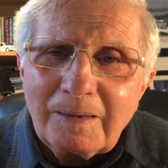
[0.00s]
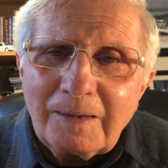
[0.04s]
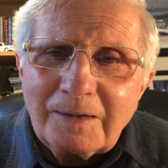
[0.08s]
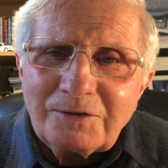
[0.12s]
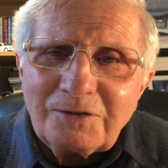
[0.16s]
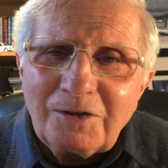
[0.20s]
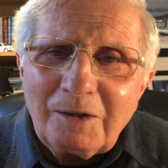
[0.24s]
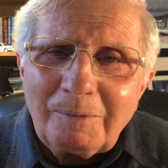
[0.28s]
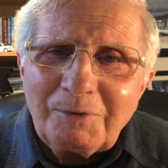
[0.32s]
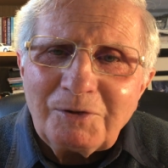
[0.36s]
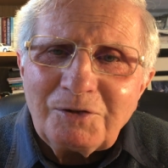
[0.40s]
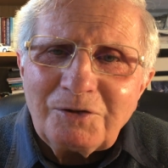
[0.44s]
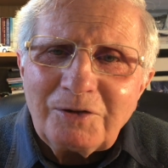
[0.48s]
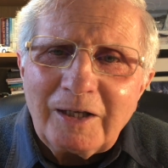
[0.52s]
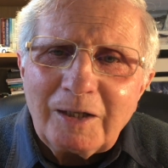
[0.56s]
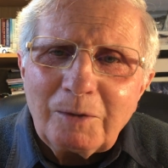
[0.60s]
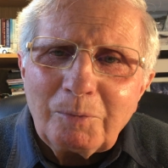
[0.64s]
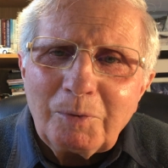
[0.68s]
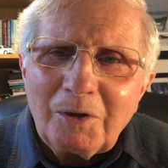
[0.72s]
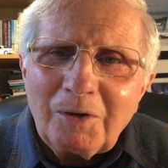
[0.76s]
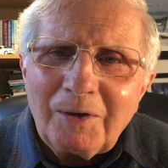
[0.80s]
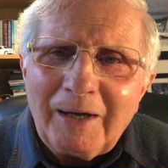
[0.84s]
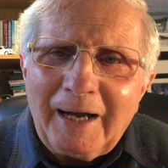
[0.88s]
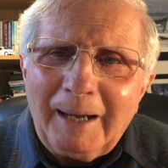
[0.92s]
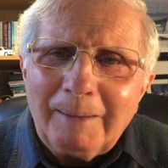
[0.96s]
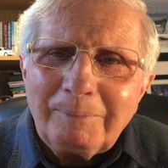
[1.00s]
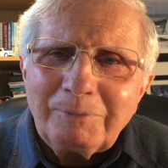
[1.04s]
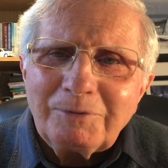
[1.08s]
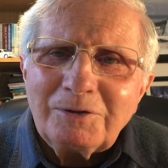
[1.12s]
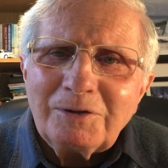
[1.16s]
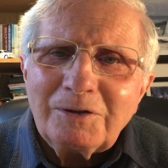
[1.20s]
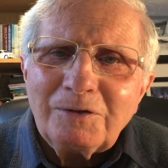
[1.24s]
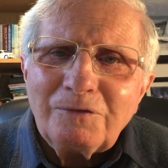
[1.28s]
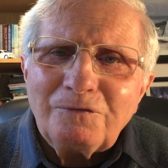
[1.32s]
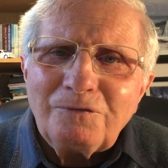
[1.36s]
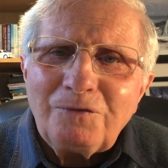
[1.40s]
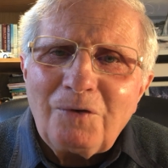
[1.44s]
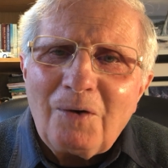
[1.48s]
As someone said, we are apt
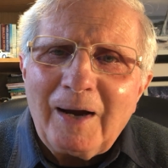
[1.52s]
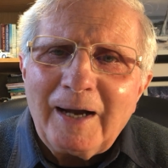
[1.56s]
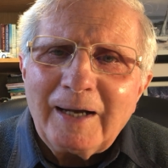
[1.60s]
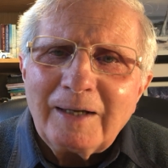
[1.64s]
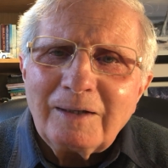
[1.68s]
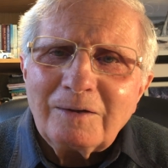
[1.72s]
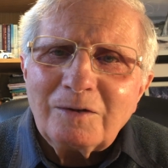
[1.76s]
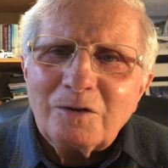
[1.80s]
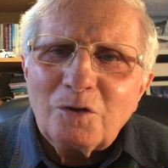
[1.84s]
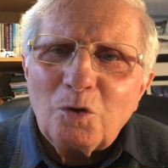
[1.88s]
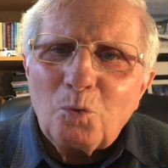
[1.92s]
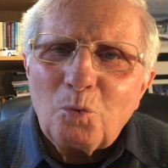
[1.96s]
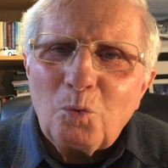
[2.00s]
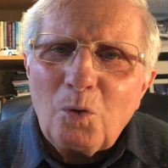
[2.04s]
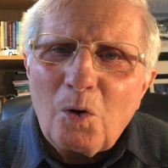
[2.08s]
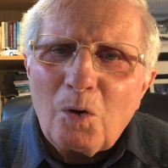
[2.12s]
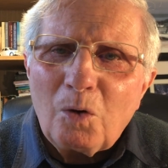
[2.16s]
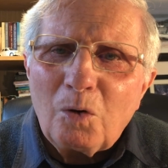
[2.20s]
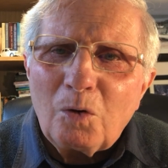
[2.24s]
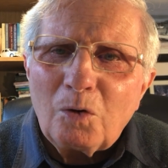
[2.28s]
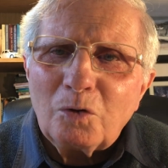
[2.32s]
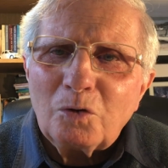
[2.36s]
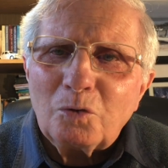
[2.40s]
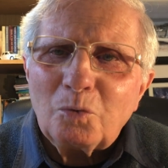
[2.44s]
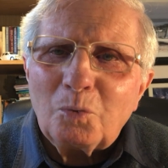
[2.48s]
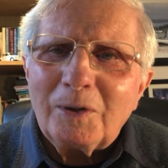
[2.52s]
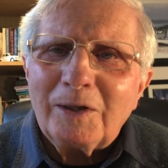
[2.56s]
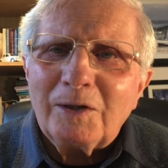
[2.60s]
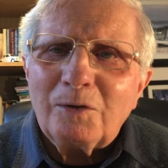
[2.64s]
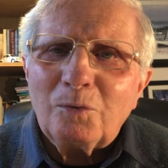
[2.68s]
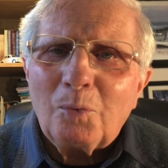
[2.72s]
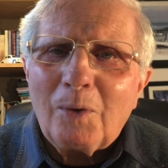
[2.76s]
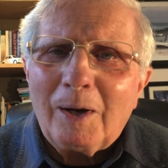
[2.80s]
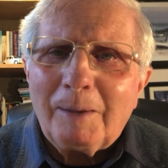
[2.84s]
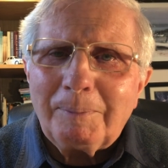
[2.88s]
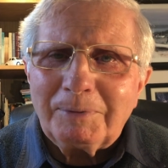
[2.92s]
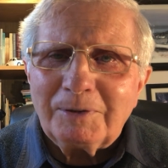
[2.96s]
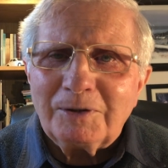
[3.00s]
to fight the world
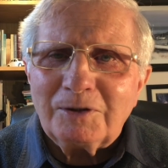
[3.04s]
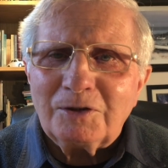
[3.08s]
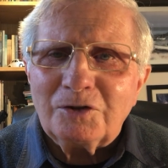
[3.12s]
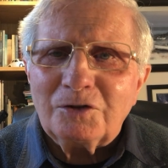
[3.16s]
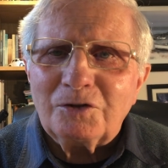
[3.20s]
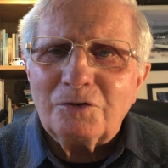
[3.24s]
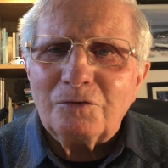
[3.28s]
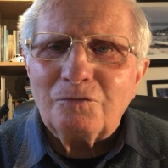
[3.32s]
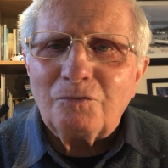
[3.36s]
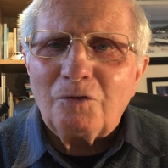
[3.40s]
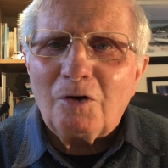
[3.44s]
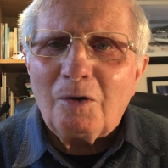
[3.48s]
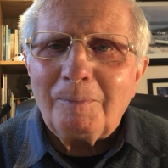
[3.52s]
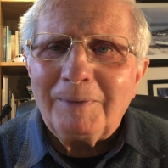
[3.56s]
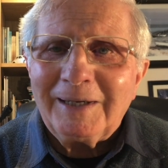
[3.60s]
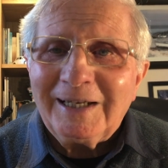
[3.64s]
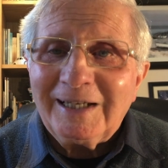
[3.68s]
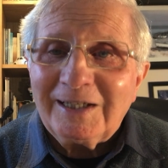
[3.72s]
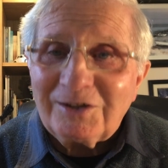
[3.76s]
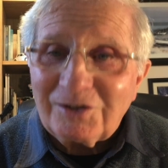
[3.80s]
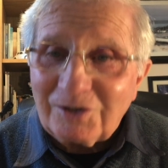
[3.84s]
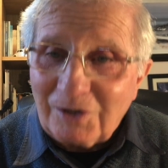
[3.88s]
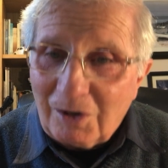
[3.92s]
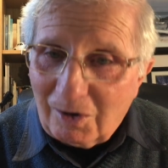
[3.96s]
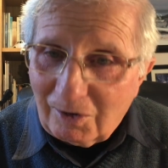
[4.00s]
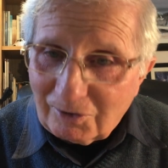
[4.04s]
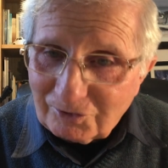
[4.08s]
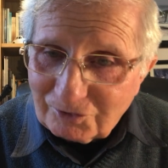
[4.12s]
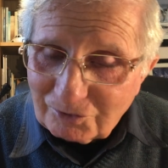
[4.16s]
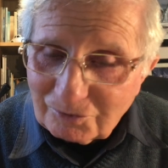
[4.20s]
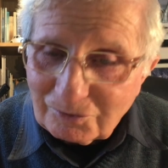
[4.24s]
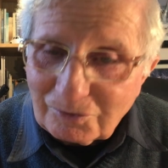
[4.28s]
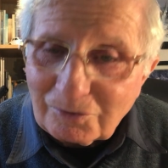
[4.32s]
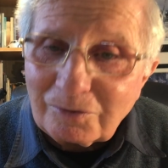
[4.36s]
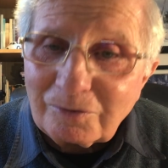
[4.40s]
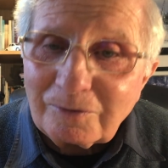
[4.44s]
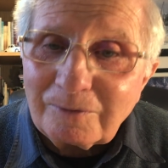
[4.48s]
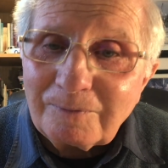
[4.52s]
with weapons from its
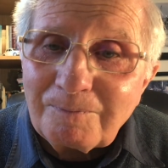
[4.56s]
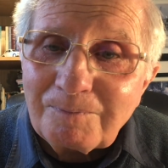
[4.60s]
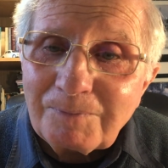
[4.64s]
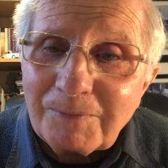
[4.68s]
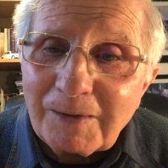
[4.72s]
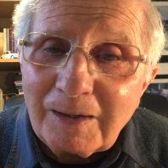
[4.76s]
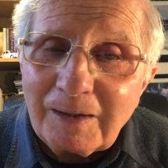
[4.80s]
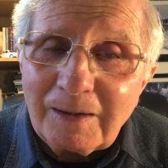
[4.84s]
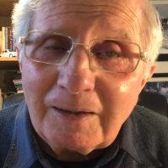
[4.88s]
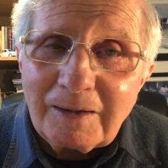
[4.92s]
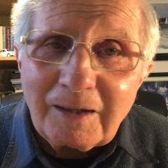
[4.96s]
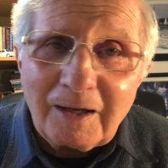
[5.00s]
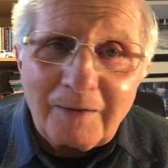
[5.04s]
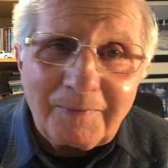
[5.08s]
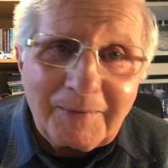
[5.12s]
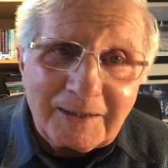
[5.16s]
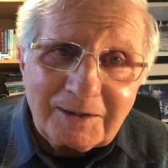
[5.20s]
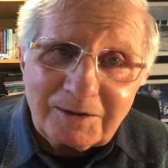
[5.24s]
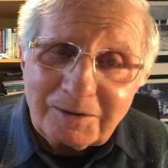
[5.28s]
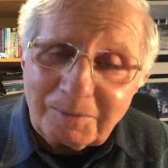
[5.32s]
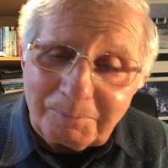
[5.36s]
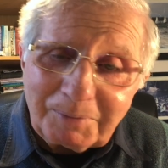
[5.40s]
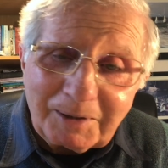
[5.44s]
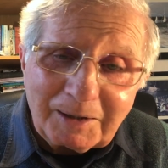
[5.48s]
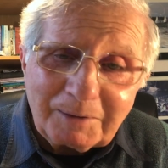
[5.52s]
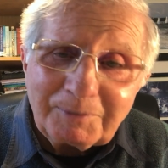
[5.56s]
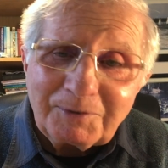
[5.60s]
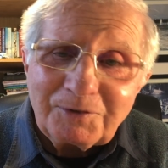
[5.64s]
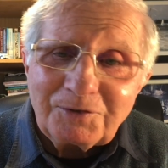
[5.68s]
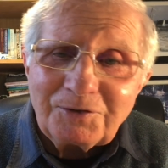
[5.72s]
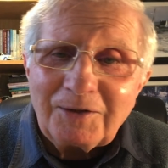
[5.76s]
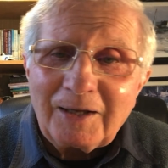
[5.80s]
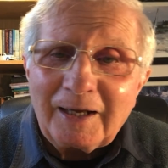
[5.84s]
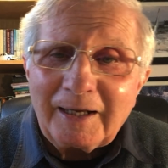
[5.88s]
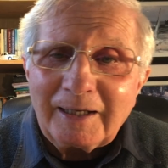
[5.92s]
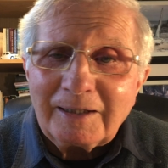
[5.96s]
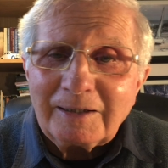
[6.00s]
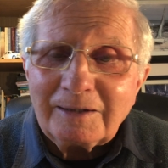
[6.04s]
arsenal, and that's a big
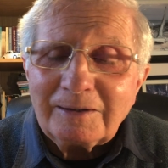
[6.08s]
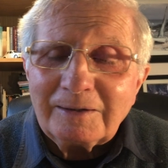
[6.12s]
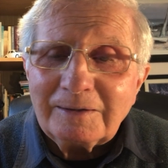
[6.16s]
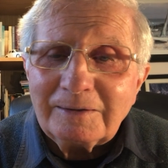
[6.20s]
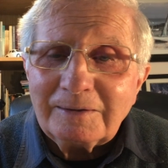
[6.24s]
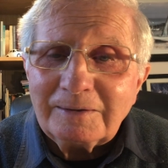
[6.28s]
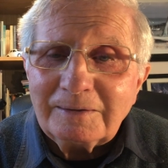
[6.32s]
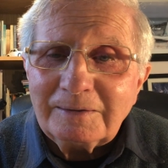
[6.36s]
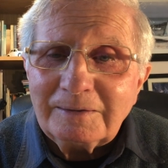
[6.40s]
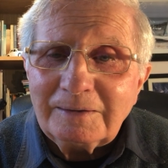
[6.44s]
mistake.